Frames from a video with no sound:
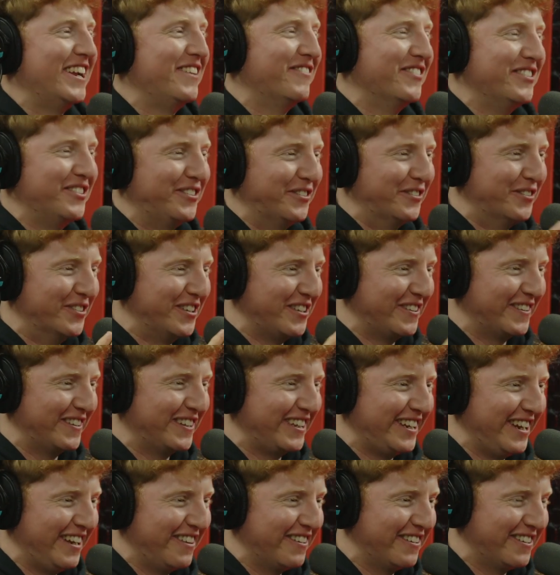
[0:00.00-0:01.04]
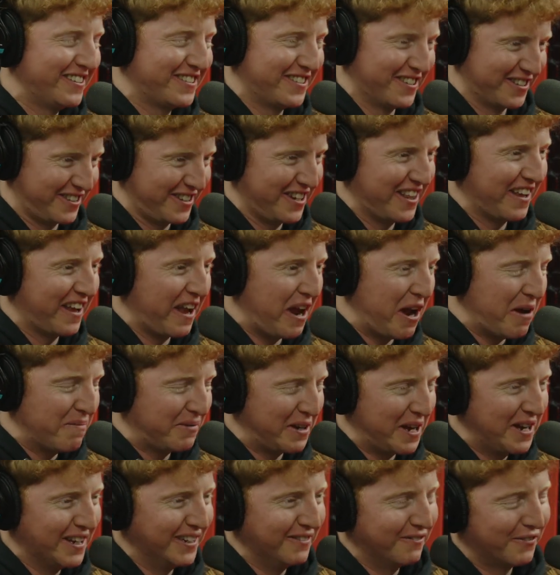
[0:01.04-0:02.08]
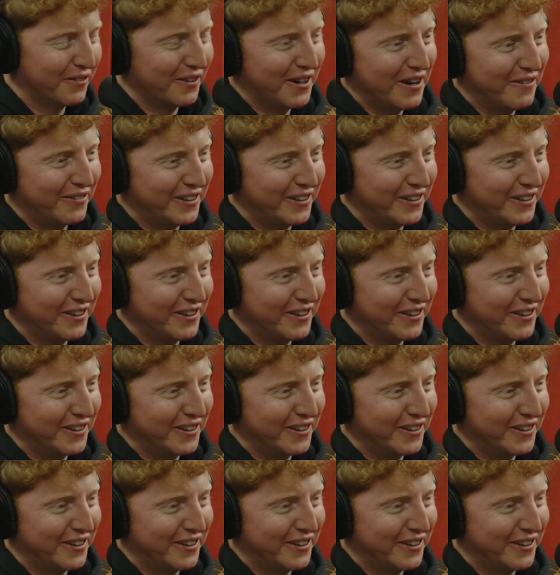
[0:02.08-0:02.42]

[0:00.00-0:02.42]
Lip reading: even do anything either. It's just the game taking forever.